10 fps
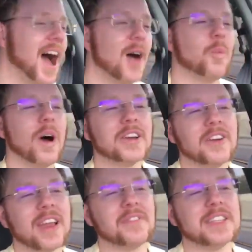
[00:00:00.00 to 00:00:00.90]
I
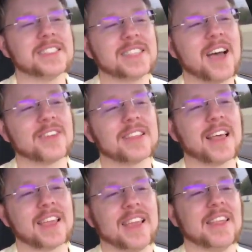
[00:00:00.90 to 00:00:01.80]
wondered if it sounded
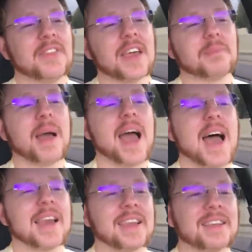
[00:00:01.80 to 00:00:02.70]
like anything
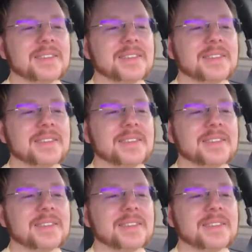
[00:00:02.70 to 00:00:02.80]
bad.